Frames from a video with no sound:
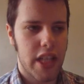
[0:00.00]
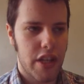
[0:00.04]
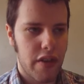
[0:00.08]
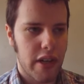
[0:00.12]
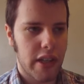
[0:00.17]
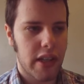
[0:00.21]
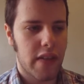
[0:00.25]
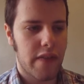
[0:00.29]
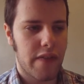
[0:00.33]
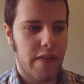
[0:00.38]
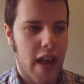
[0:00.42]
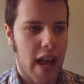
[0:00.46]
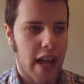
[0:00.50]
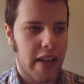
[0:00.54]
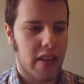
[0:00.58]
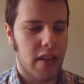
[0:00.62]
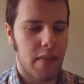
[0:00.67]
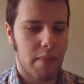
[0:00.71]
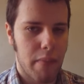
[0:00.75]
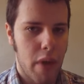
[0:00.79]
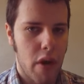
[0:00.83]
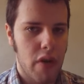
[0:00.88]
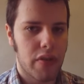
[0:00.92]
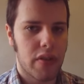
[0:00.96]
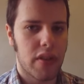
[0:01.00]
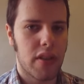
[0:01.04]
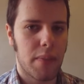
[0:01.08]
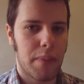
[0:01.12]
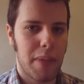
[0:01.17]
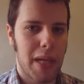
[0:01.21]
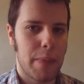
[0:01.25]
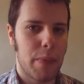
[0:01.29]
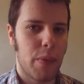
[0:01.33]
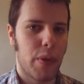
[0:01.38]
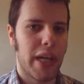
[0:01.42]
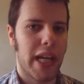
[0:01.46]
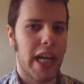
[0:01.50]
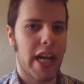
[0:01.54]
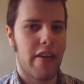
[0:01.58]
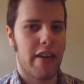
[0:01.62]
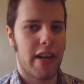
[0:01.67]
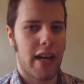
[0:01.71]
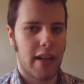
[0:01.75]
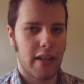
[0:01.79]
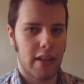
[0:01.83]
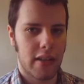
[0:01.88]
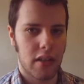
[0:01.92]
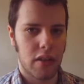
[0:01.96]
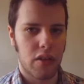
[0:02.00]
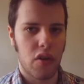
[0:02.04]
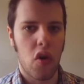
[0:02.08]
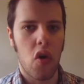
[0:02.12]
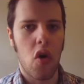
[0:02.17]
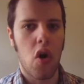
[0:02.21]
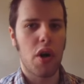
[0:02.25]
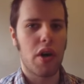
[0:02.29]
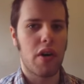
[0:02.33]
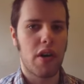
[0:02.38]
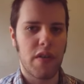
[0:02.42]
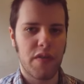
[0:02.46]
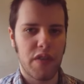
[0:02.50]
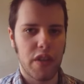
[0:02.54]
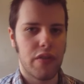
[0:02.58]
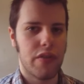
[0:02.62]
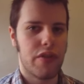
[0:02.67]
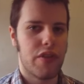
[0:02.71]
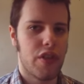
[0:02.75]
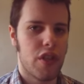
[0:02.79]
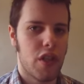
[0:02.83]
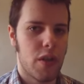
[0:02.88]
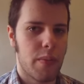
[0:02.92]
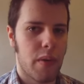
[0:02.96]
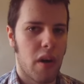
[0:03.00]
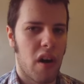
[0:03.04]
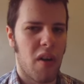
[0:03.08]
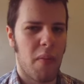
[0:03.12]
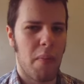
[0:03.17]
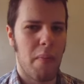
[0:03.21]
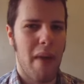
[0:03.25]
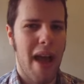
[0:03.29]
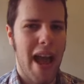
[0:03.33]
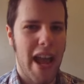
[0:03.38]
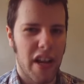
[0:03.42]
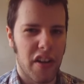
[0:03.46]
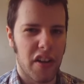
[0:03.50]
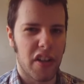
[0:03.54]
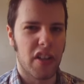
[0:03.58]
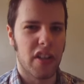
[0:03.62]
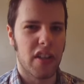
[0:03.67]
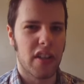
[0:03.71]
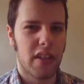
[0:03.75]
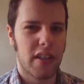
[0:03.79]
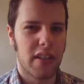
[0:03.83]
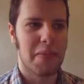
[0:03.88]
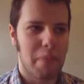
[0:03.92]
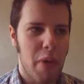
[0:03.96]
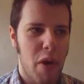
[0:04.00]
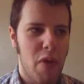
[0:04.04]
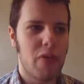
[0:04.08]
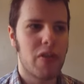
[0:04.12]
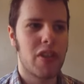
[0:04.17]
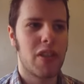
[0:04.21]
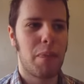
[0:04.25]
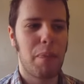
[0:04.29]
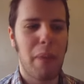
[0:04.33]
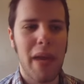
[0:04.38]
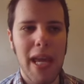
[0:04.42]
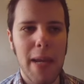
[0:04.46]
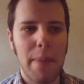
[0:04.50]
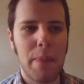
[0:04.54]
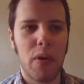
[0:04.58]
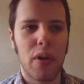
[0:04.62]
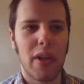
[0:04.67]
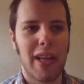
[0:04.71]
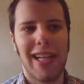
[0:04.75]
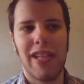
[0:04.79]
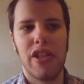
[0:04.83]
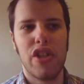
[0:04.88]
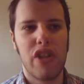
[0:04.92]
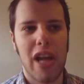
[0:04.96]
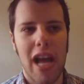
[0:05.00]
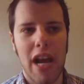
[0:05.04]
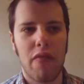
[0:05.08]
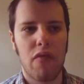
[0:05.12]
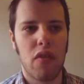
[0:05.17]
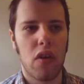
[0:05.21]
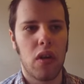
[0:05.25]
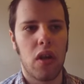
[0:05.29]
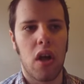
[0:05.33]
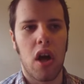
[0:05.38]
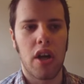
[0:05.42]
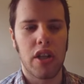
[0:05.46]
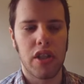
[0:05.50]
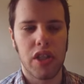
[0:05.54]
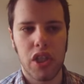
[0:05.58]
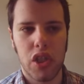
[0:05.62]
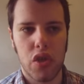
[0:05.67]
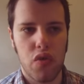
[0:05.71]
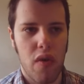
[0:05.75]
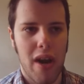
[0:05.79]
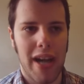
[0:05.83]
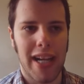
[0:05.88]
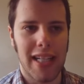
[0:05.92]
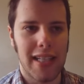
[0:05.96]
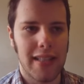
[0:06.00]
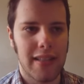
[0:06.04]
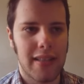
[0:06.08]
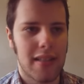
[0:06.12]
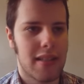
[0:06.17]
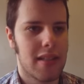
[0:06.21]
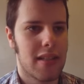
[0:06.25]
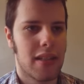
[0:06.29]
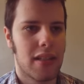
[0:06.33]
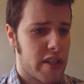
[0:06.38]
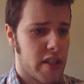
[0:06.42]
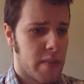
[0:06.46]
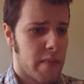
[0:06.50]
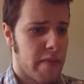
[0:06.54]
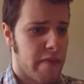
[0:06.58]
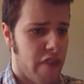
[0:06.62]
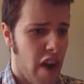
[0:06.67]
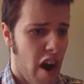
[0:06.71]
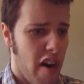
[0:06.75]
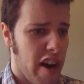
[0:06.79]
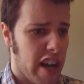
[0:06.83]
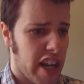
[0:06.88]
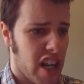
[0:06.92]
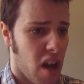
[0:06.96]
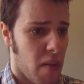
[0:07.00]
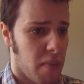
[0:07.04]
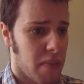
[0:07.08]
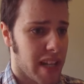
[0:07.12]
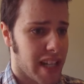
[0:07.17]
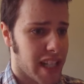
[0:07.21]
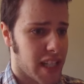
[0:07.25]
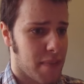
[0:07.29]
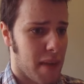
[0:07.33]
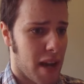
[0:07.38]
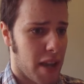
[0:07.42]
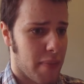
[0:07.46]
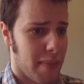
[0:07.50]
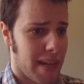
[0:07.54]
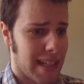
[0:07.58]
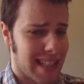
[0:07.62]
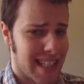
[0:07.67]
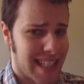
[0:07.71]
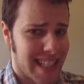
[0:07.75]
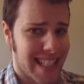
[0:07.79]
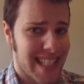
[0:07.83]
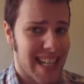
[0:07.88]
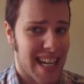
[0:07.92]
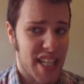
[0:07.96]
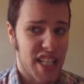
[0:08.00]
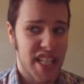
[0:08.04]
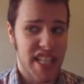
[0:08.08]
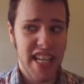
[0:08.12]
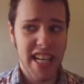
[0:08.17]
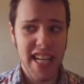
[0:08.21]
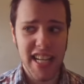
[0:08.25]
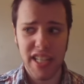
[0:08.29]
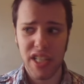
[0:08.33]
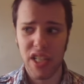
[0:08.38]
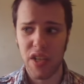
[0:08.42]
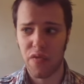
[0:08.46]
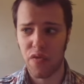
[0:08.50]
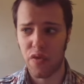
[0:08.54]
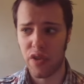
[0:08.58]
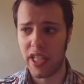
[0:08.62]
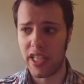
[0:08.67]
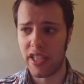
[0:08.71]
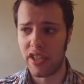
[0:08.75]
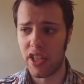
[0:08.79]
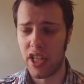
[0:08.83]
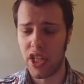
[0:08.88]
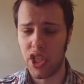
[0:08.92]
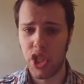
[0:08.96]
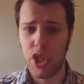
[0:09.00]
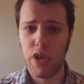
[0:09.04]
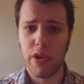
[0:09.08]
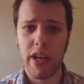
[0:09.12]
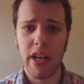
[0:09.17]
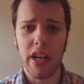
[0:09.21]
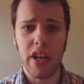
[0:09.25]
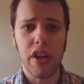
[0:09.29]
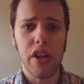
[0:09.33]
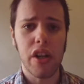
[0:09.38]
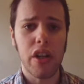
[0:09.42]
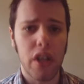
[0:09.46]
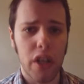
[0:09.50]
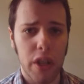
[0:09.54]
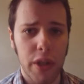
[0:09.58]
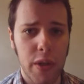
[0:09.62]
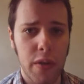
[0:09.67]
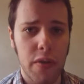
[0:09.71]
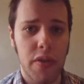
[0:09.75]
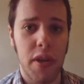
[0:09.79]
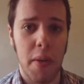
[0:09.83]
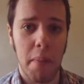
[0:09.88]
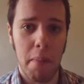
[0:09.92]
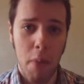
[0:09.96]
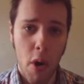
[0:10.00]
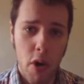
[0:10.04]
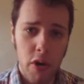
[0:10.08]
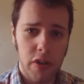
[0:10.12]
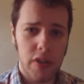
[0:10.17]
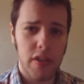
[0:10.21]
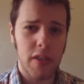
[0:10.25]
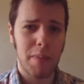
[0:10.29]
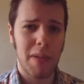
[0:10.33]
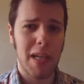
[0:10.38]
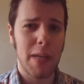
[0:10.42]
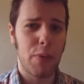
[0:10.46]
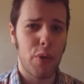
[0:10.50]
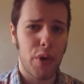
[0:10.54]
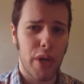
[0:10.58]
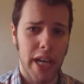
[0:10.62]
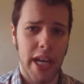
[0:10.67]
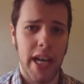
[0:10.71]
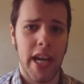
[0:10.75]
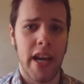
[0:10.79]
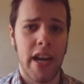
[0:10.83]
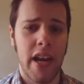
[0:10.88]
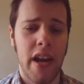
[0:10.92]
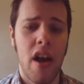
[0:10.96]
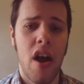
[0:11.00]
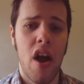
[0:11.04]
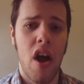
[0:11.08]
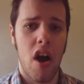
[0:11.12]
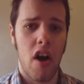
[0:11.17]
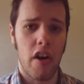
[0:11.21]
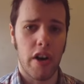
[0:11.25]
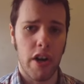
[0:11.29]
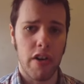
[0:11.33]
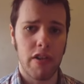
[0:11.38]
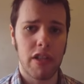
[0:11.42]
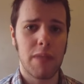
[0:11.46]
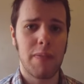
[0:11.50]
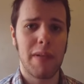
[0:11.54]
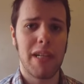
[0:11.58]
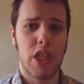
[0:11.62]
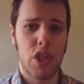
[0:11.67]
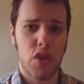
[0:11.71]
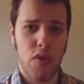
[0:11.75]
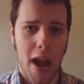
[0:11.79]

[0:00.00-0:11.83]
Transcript: Considering the fact that most of the people here in our little corner of YouTube are male, and most people in general are straight, with some very complex mathematics and years of research, you can conclude that most of the people here are going to